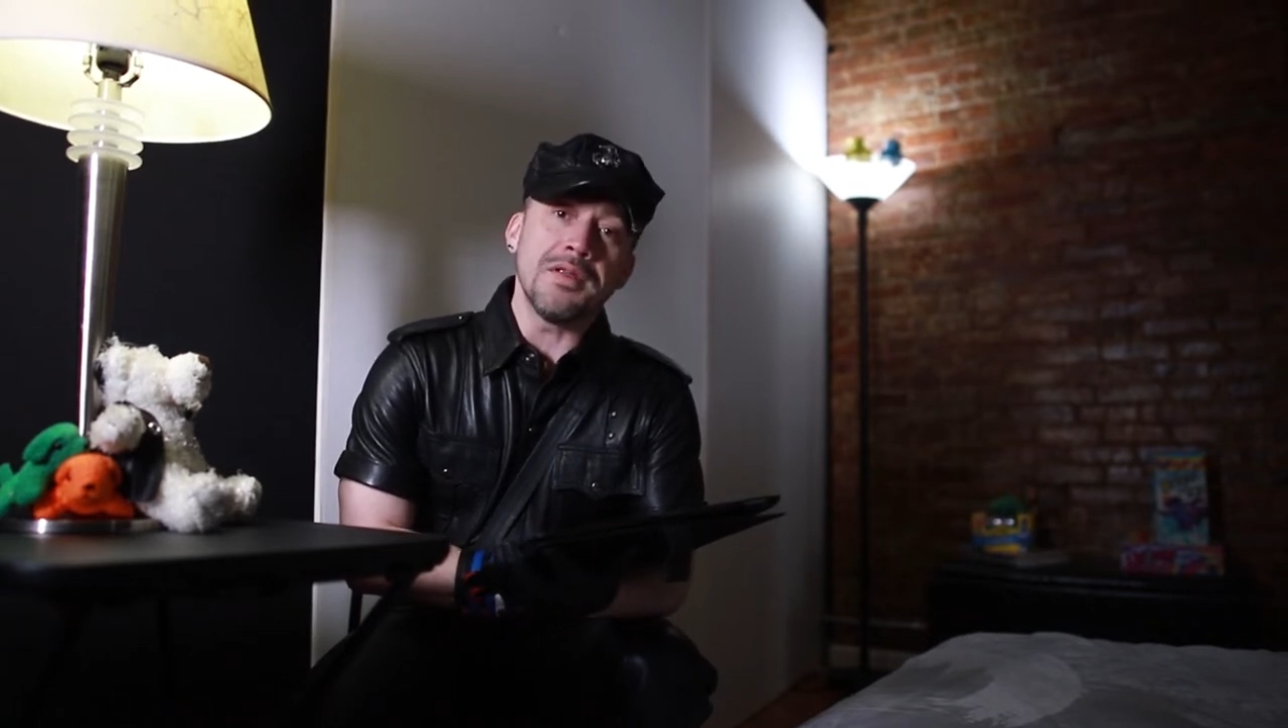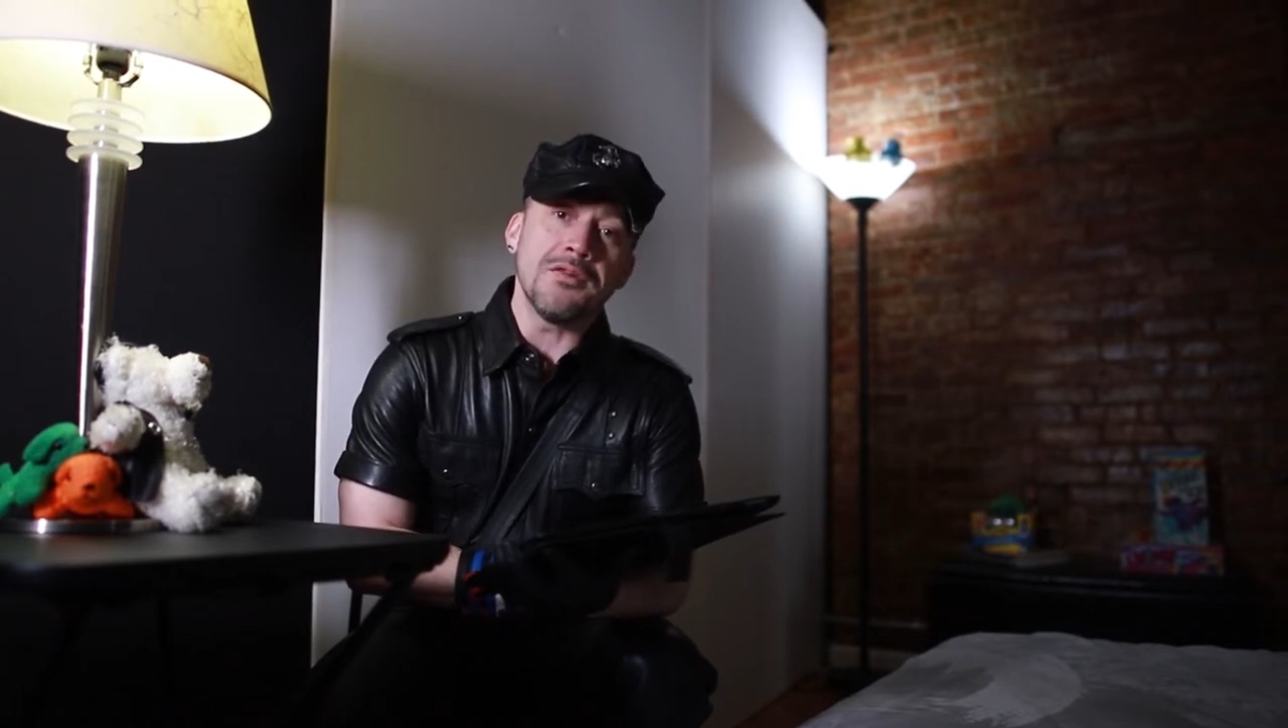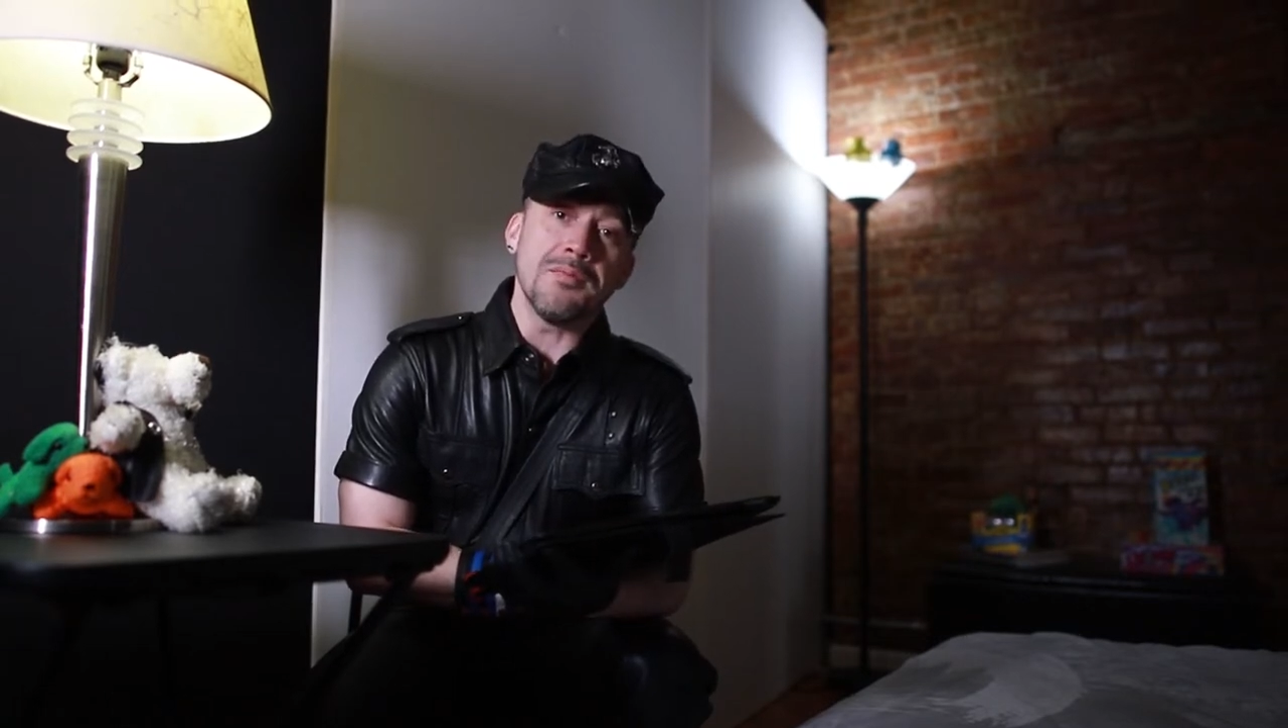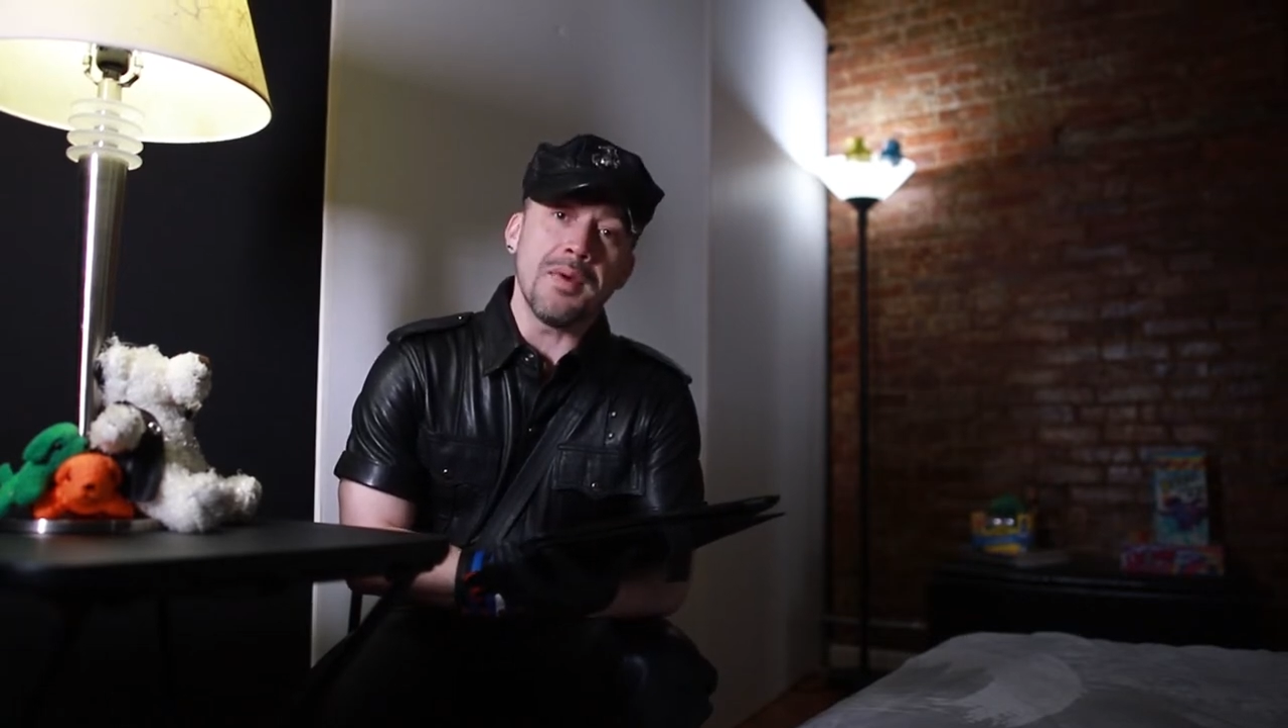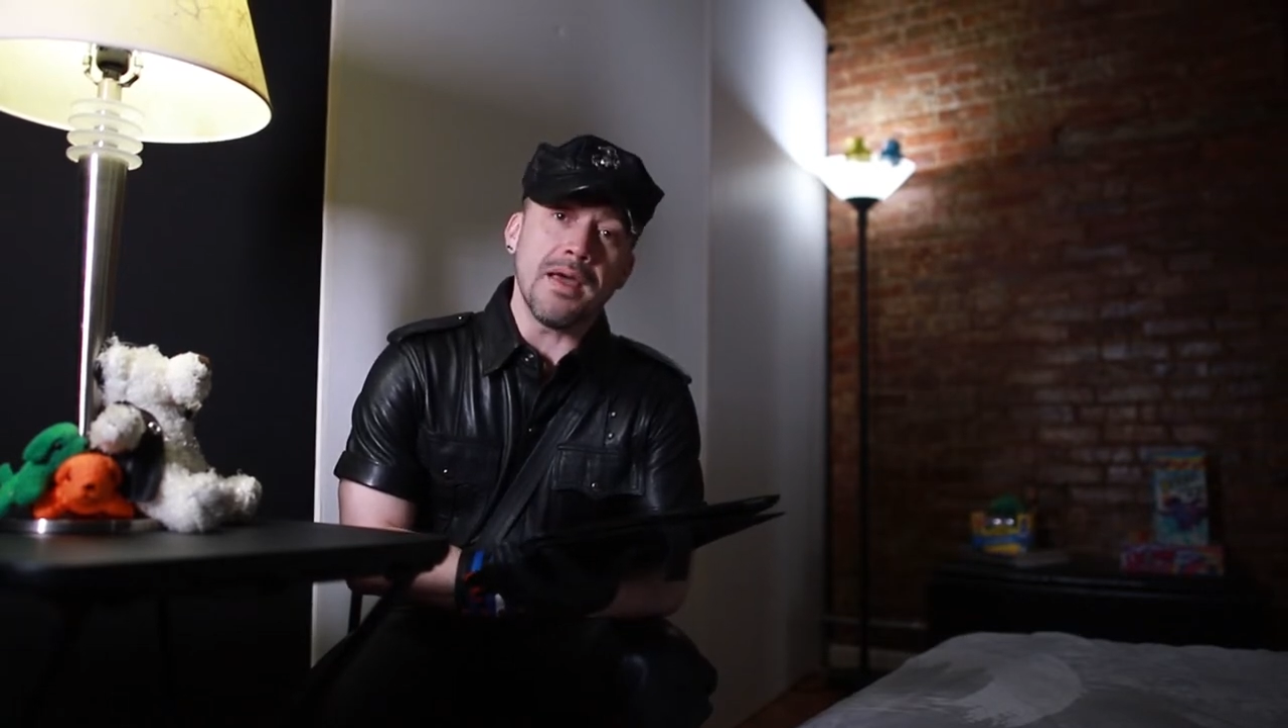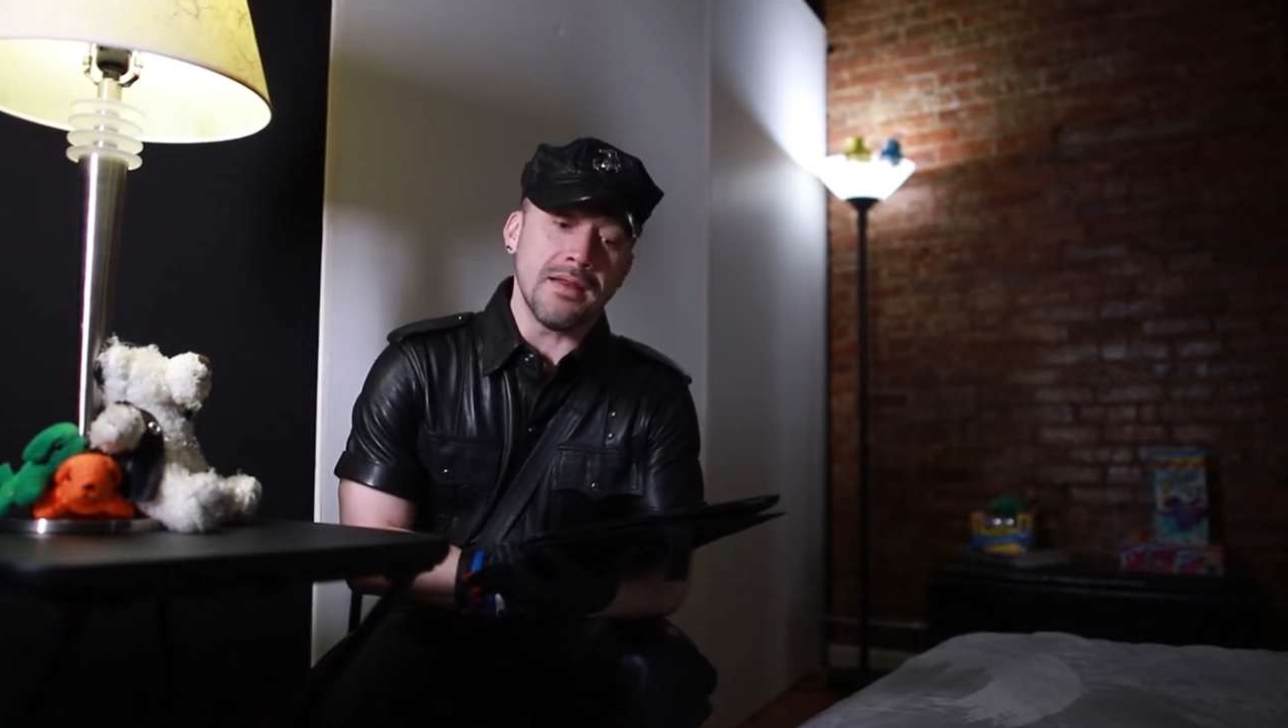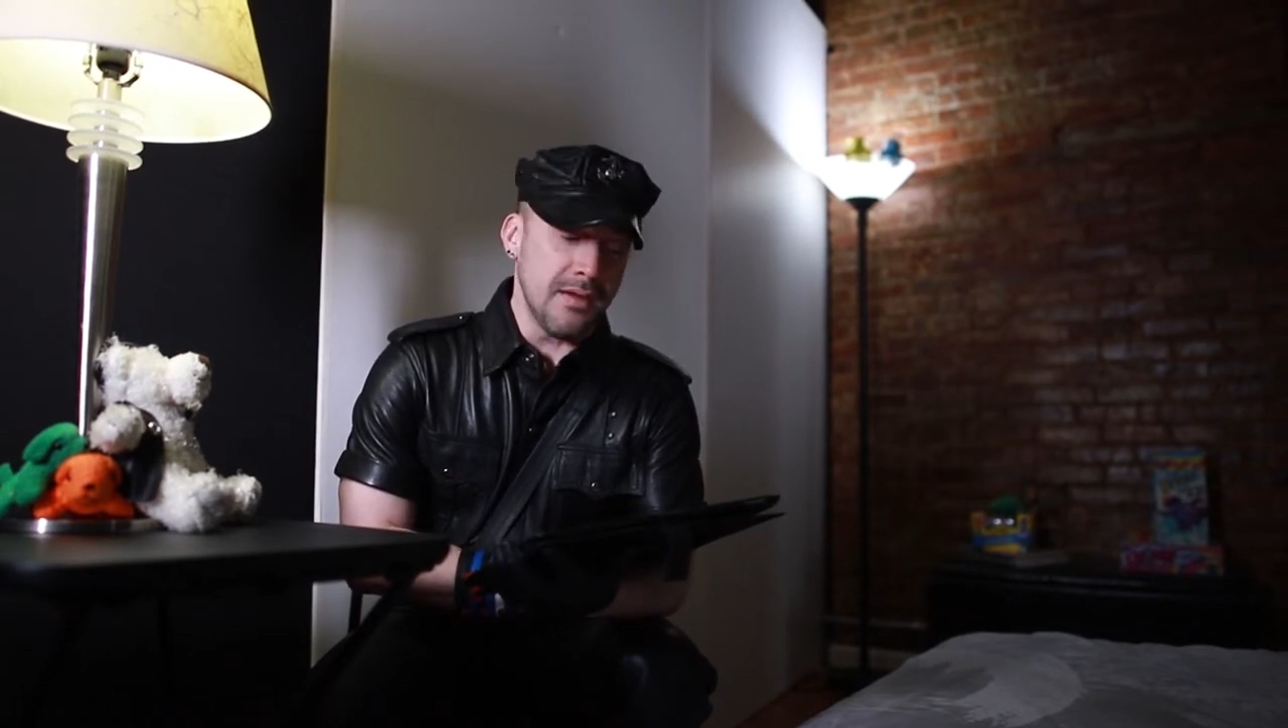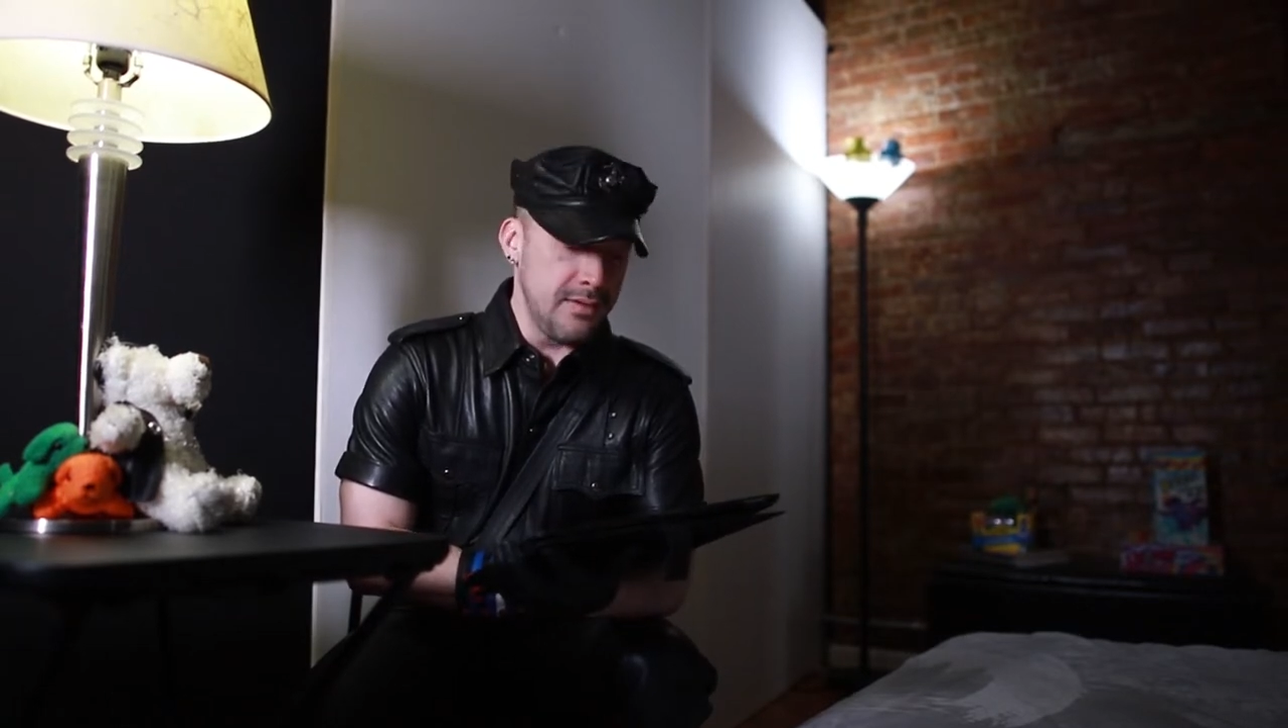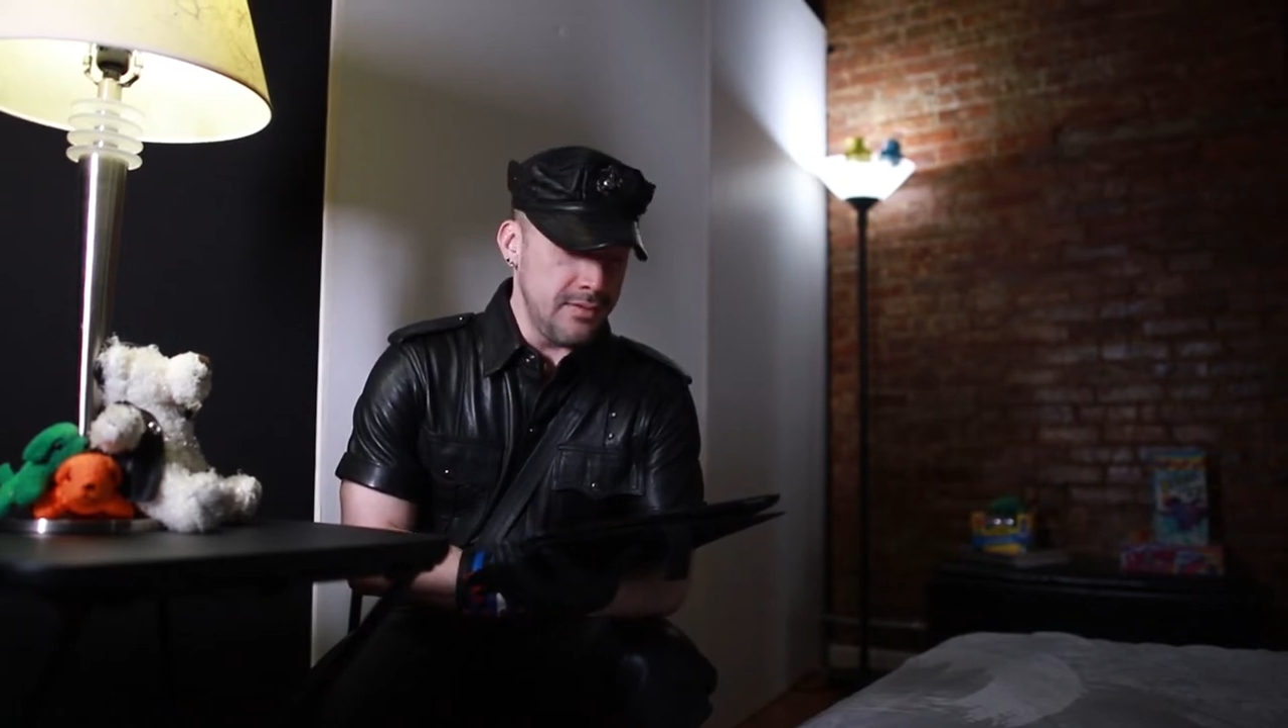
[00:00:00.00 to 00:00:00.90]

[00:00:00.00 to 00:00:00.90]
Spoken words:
in your bed.